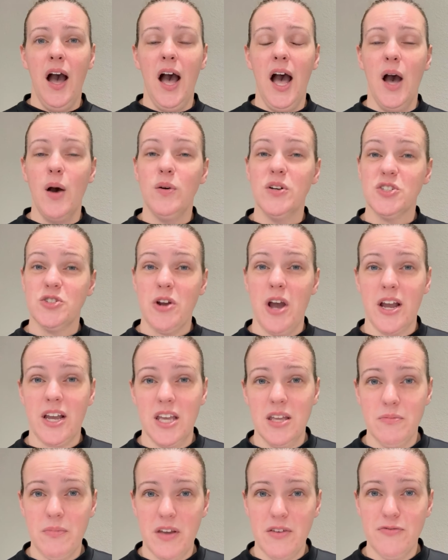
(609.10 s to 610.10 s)
I was
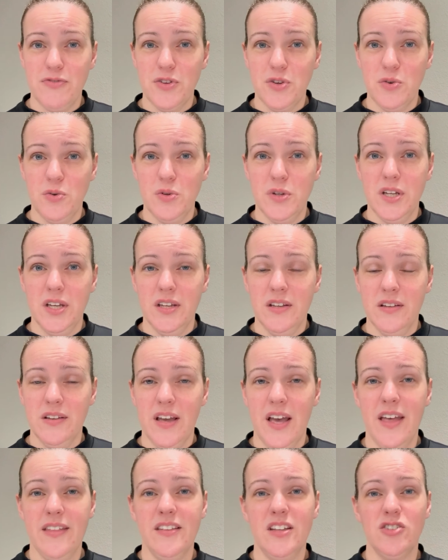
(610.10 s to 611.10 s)
tracking my food
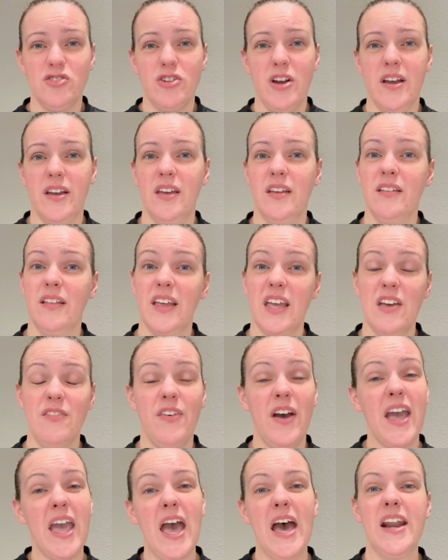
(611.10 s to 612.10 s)
and then tracking like if
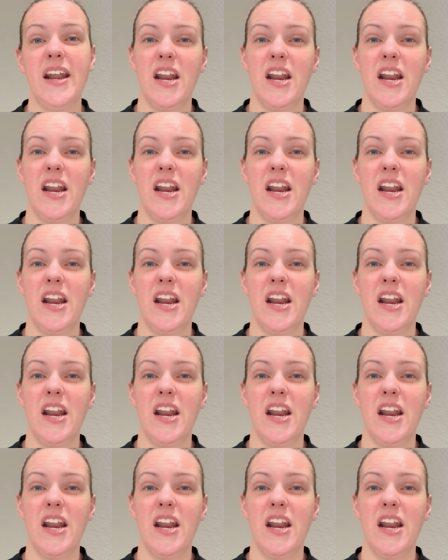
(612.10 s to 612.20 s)
I had